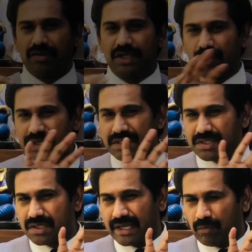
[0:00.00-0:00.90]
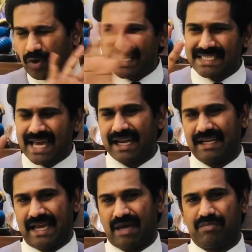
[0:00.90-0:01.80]
you understood what exactly
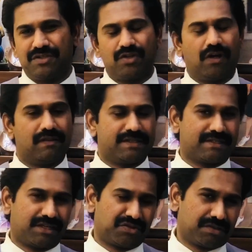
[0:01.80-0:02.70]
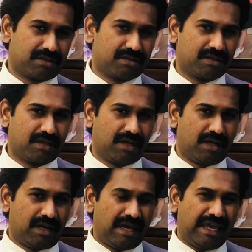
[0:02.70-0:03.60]
happens in all these stages,
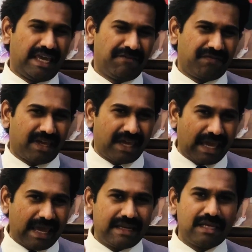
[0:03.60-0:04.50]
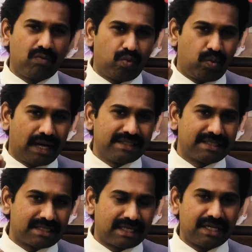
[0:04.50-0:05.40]
if any one
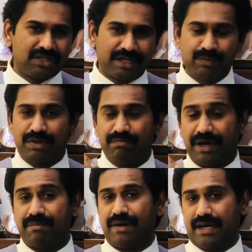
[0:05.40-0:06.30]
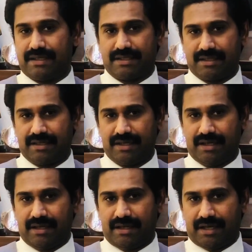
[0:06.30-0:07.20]
stage has been bypassed,
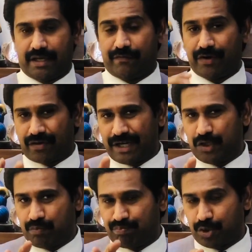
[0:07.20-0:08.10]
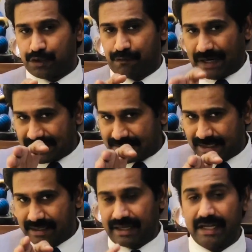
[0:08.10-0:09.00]
if we try to push faster
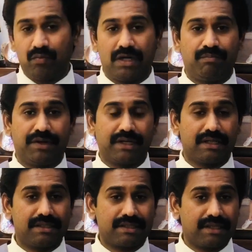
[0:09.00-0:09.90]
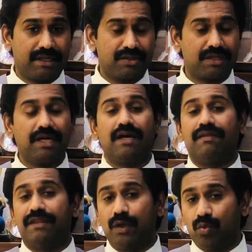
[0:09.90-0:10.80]
in any one particular stage,
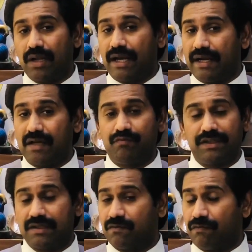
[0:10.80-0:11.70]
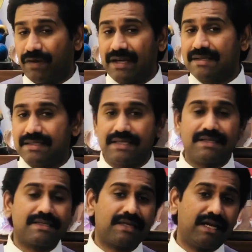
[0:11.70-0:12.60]
then we'll end up with a very serious
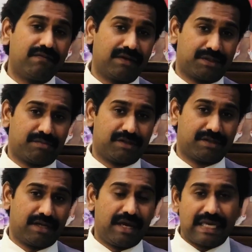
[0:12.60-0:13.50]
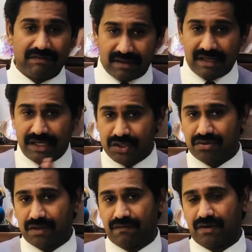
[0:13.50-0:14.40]
side effects plus. Even the history,
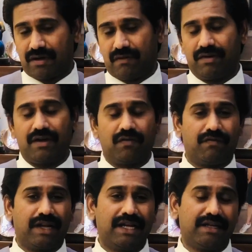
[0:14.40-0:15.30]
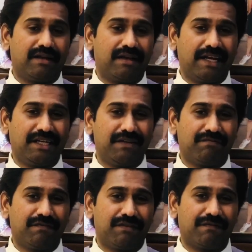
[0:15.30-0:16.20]
if you're aware of
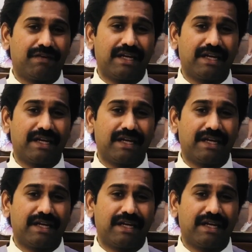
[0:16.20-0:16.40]
1955